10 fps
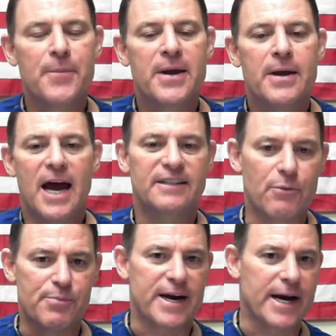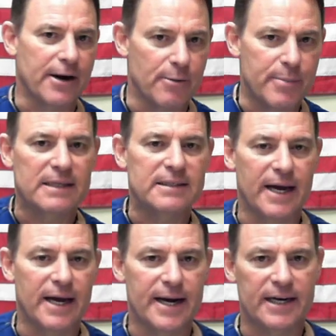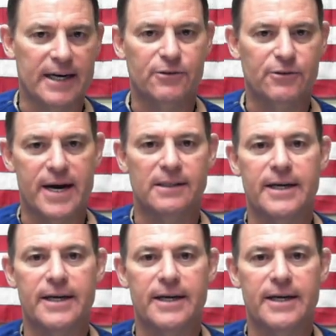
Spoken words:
as they were bringing her back to get x-rays and